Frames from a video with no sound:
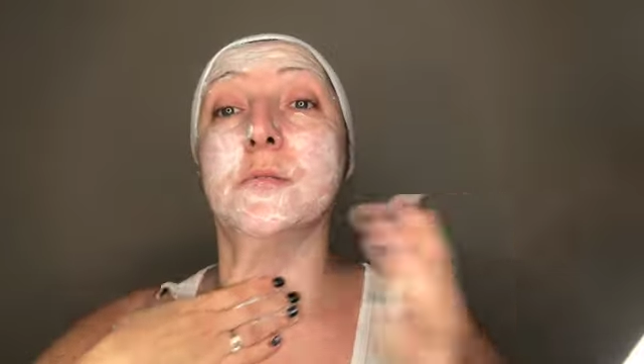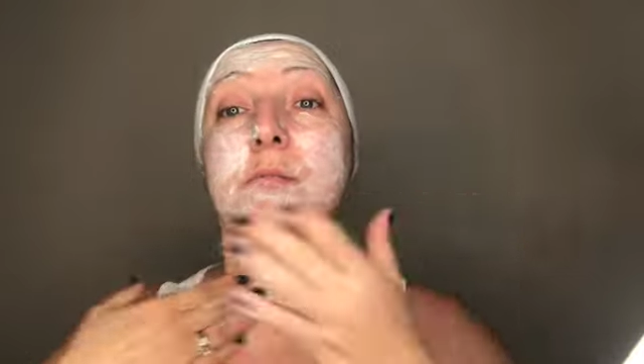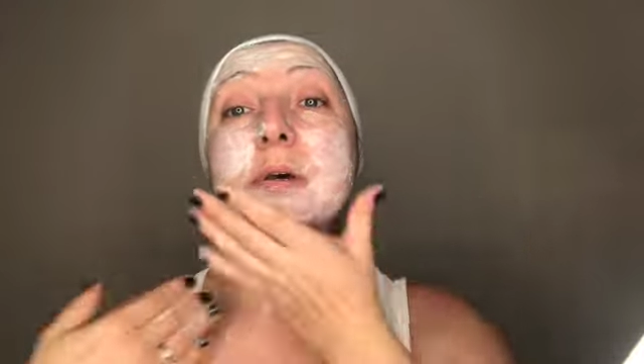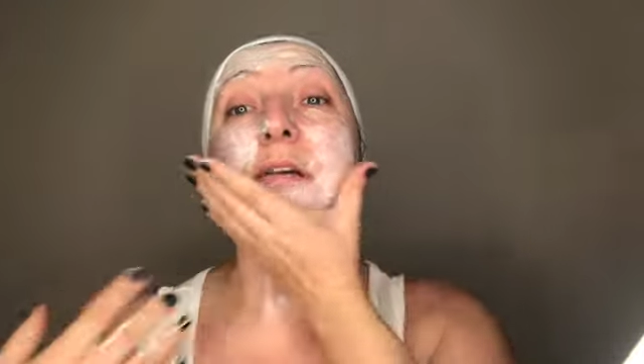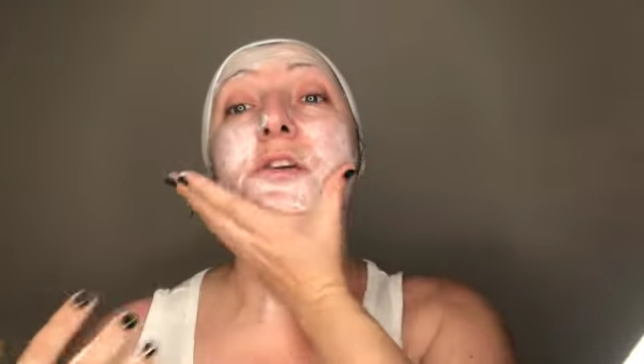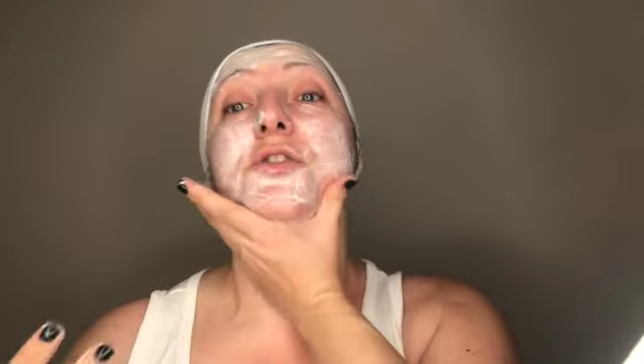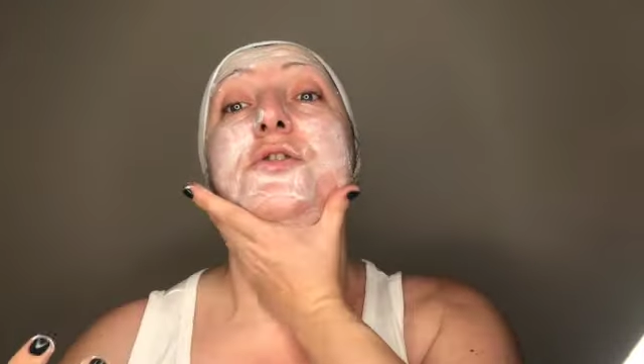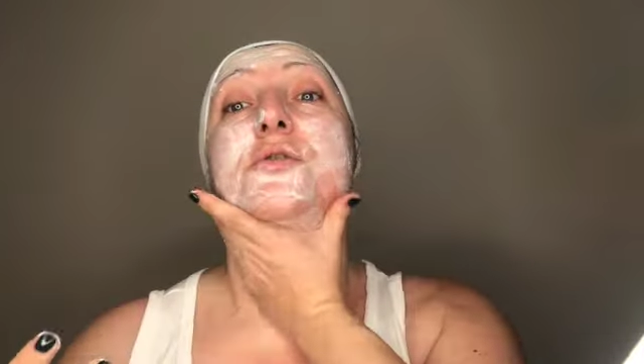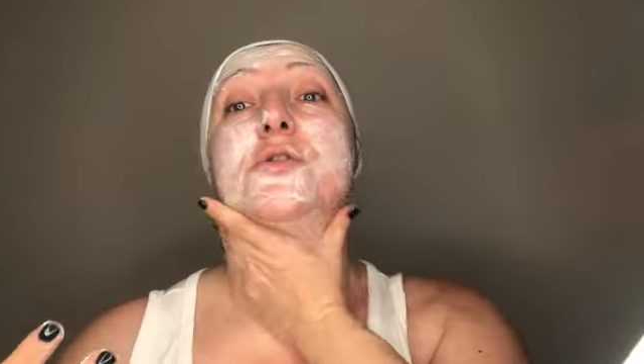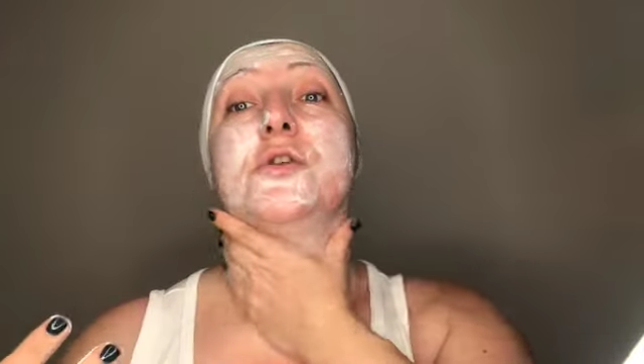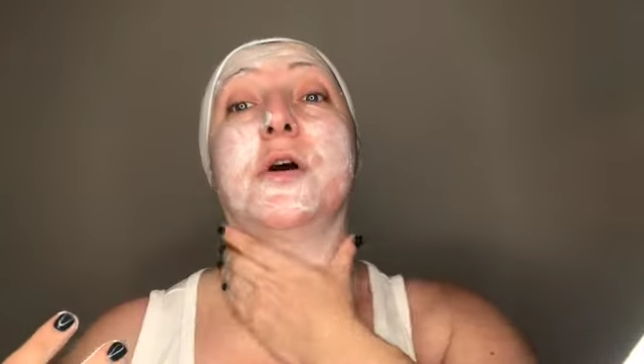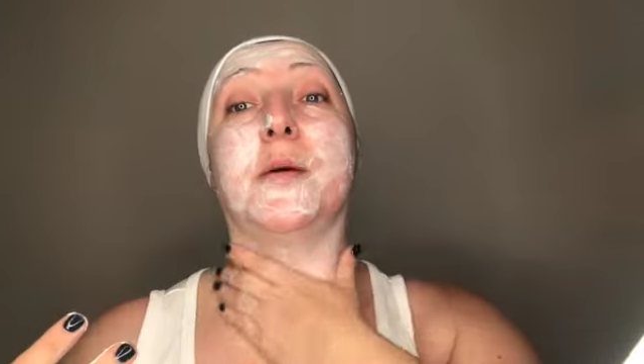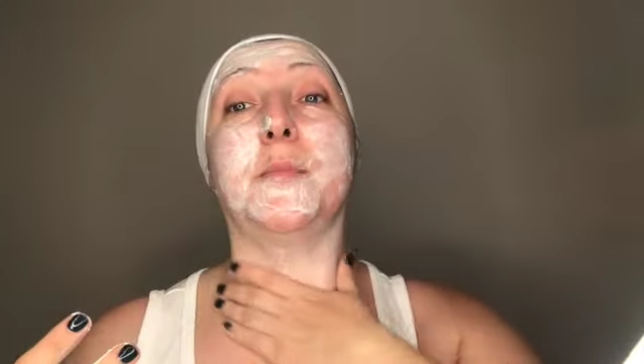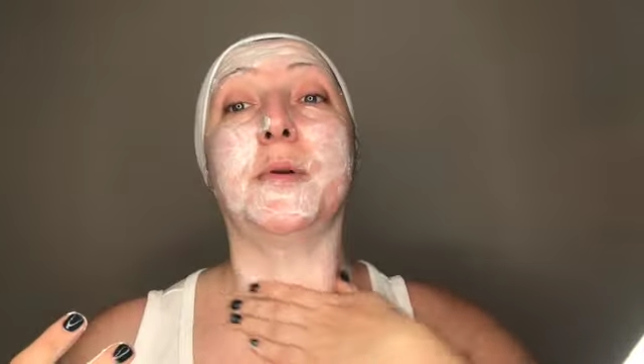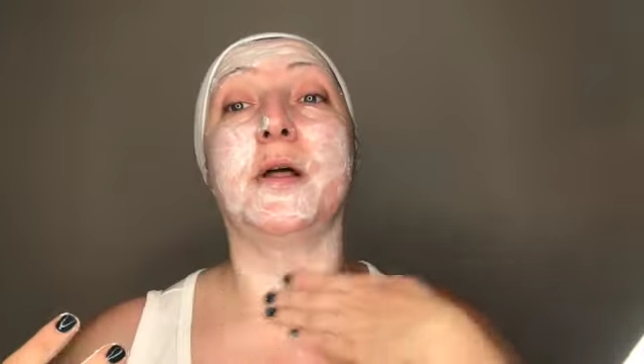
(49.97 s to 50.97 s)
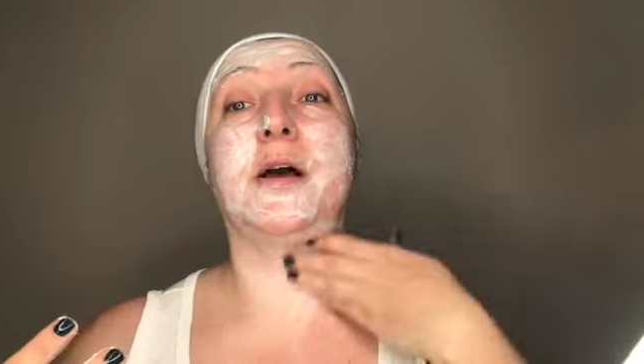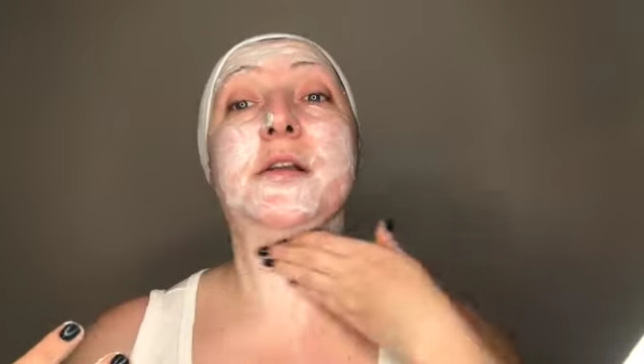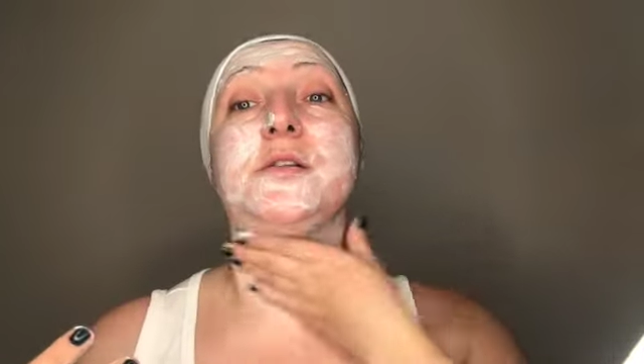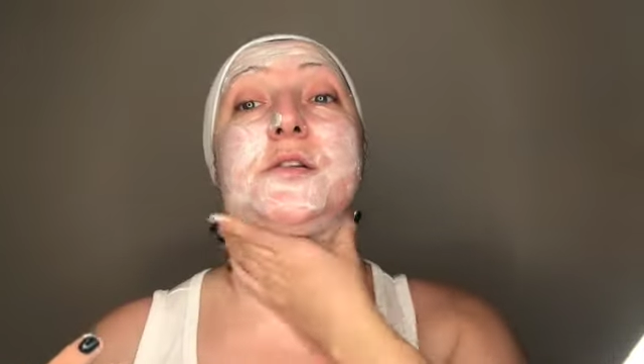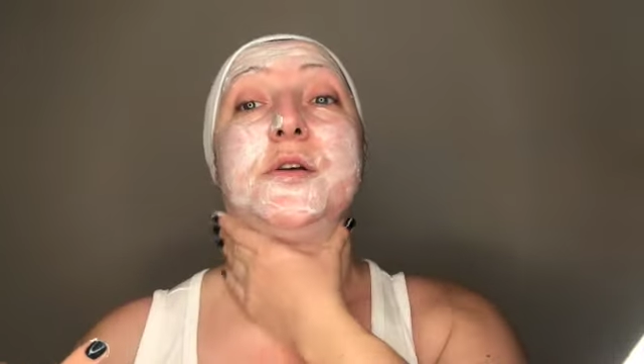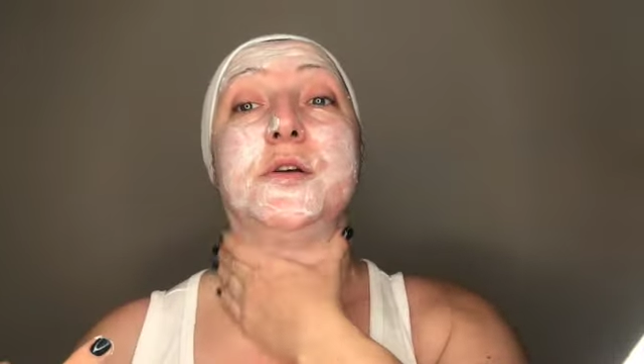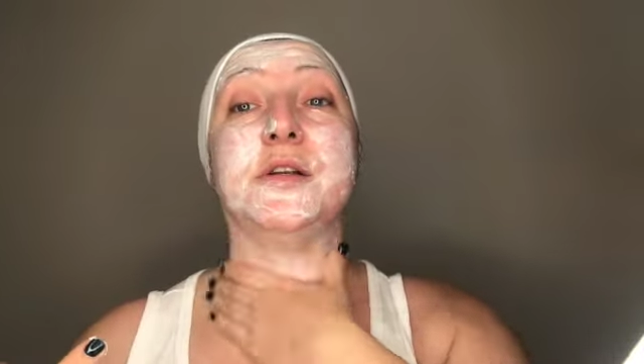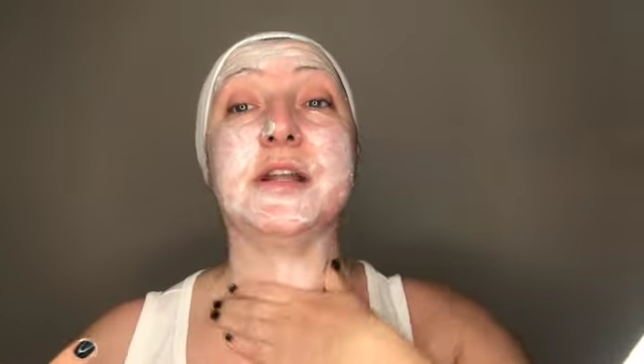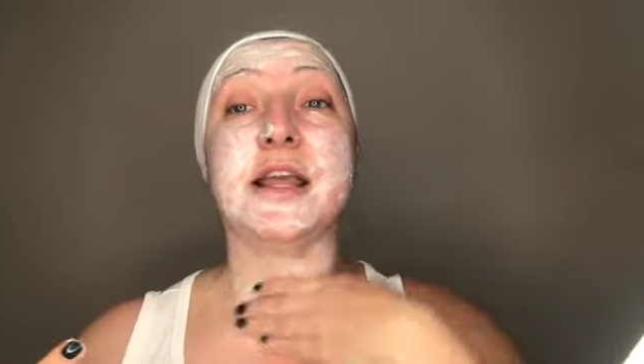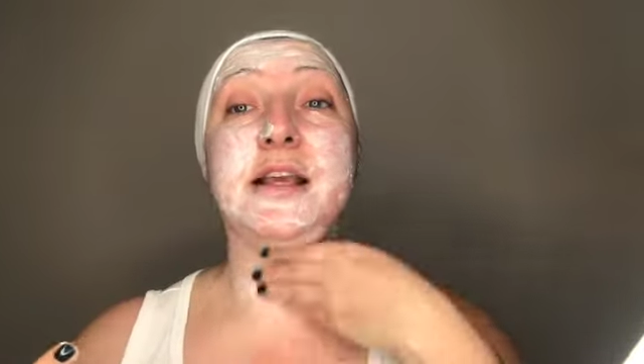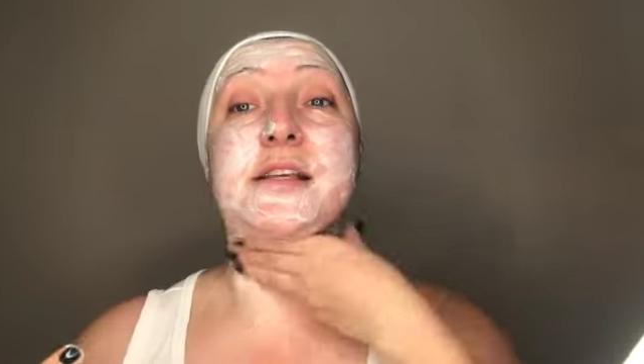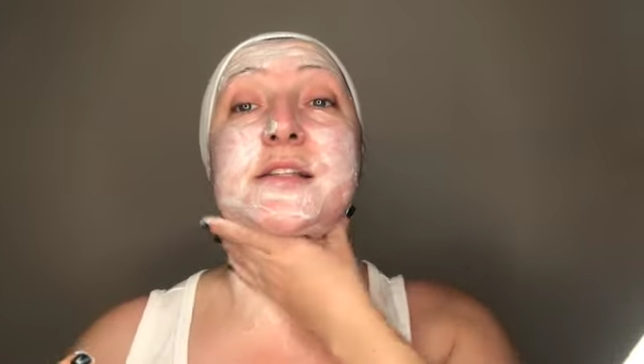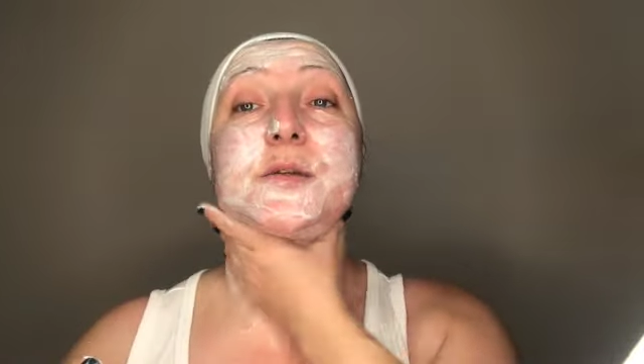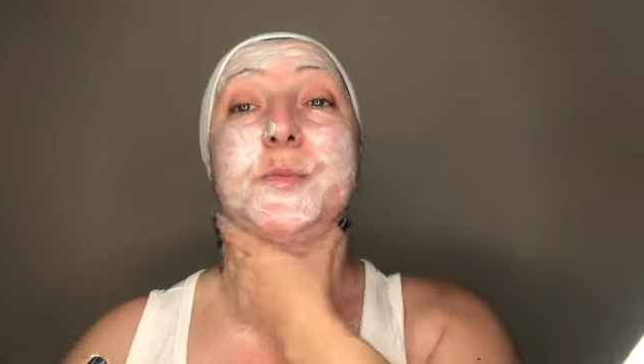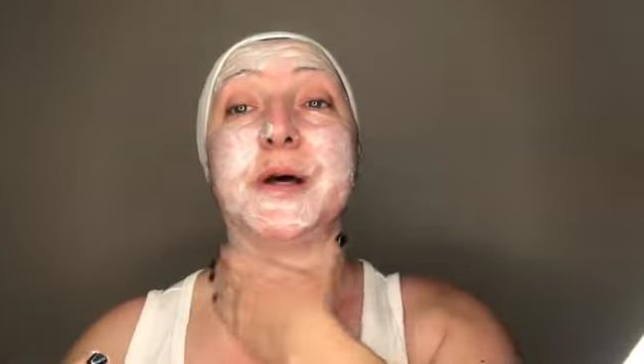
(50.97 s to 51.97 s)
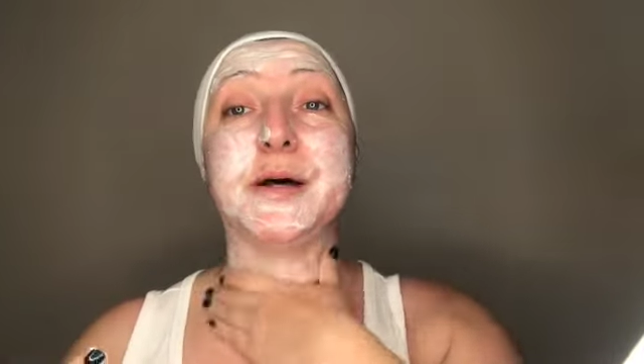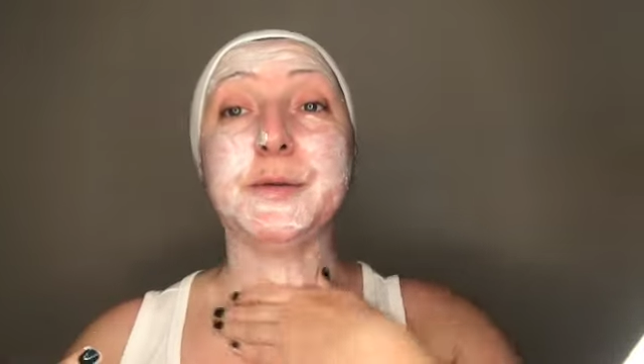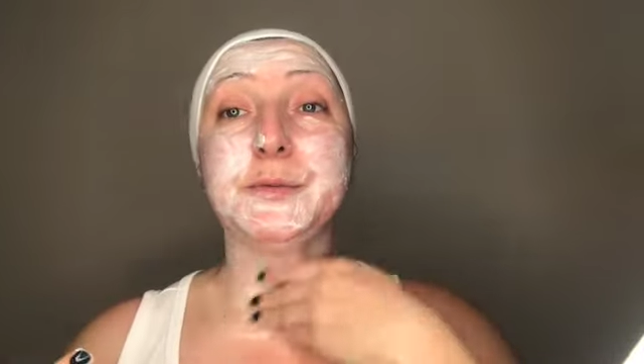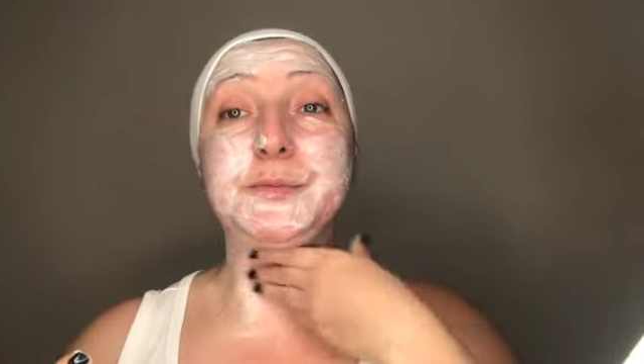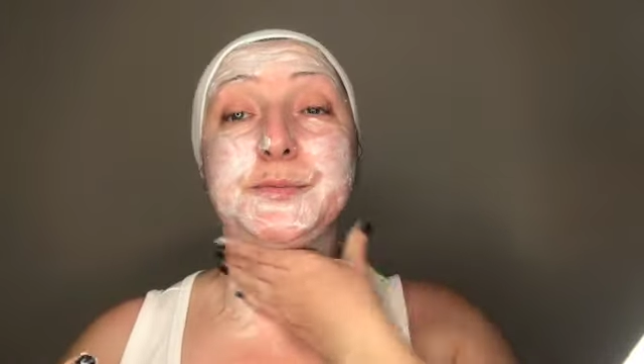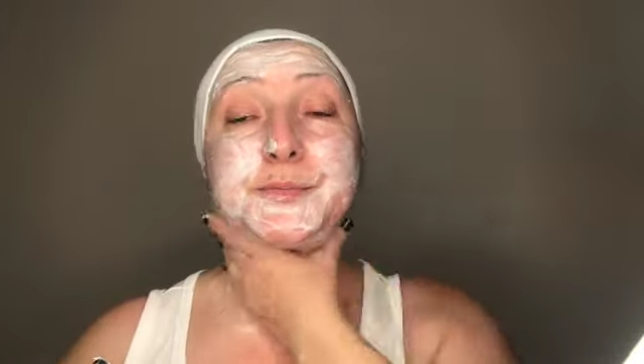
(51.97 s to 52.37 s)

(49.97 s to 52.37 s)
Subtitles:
Make sure you apply to your neck as well.